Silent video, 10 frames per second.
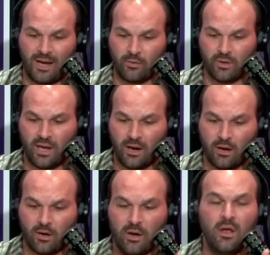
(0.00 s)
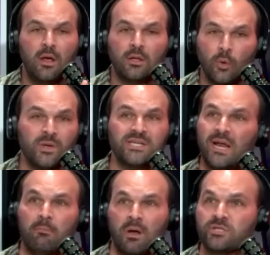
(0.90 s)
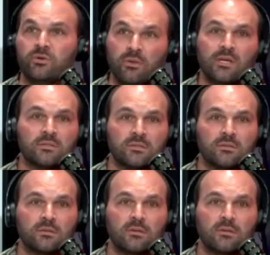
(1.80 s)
I don't care. Louisiana must do this.